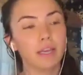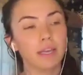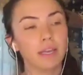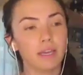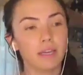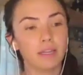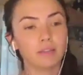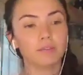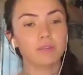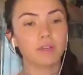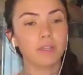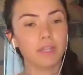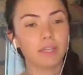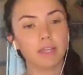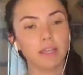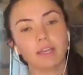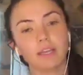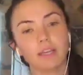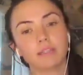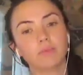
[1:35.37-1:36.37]
And really,
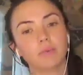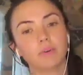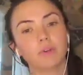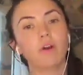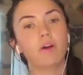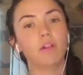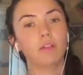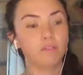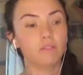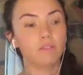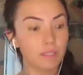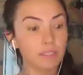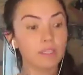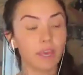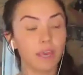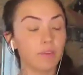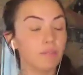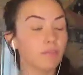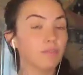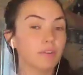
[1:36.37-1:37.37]
that's where all of this
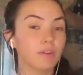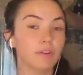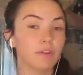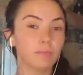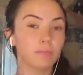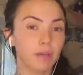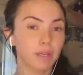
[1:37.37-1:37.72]
came from.